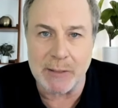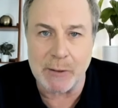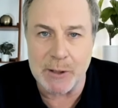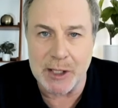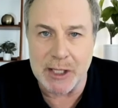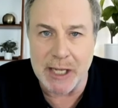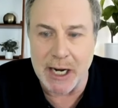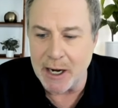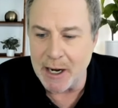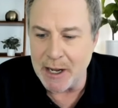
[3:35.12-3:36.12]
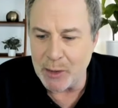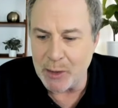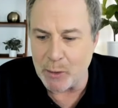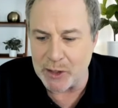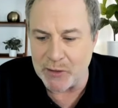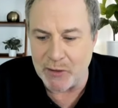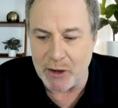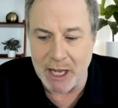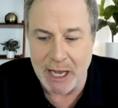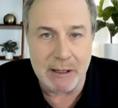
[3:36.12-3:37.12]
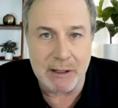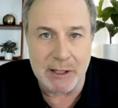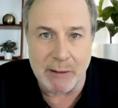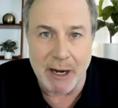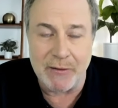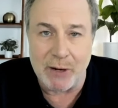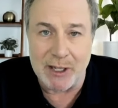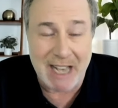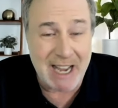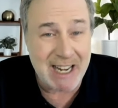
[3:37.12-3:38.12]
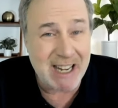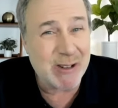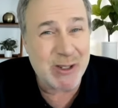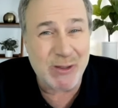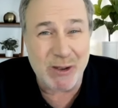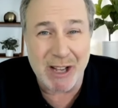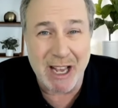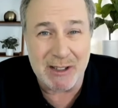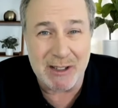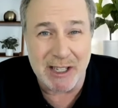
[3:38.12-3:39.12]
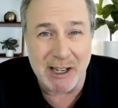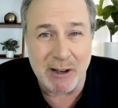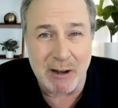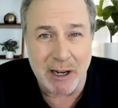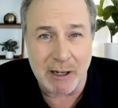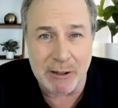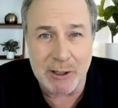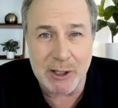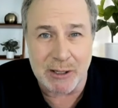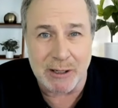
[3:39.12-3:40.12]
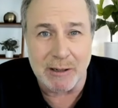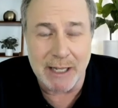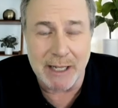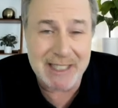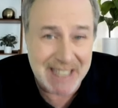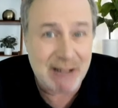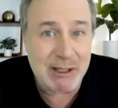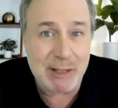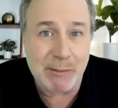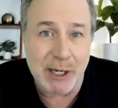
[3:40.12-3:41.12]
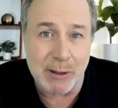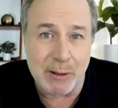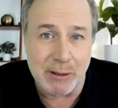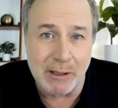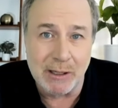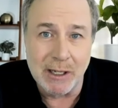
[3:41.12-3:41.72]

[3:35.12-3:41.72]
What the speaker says: there's cruises there where there's volcanoes and rainforest. I didn't know there's volcanoes you can go on a cruise through. That sounds pretty cool.